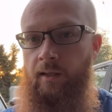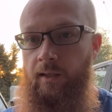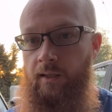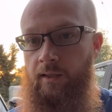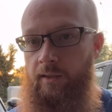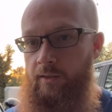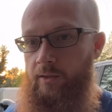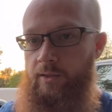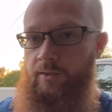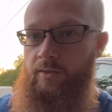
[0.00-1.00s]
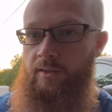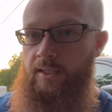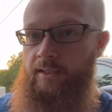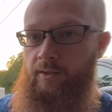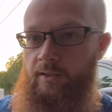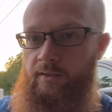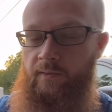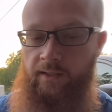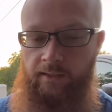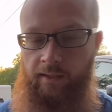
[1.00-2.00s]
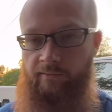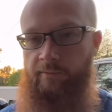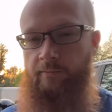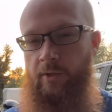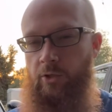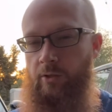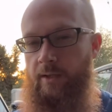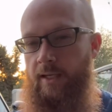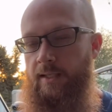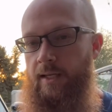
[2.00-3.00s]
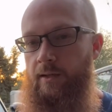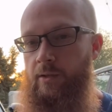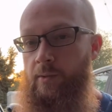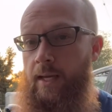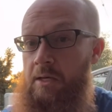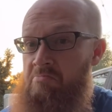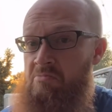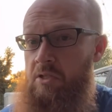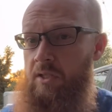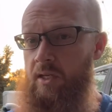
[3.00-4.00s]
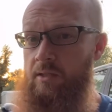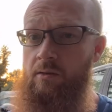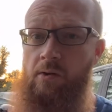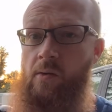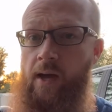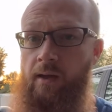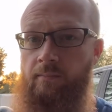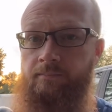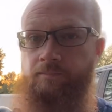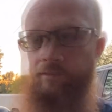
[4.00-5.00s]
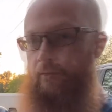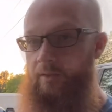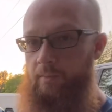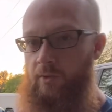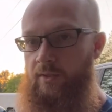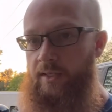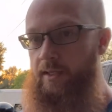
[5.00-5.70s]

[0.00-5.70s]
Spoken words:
You can also see I took this vent off. I'll show you guys how to do that, just in case you don't know how. It's mostly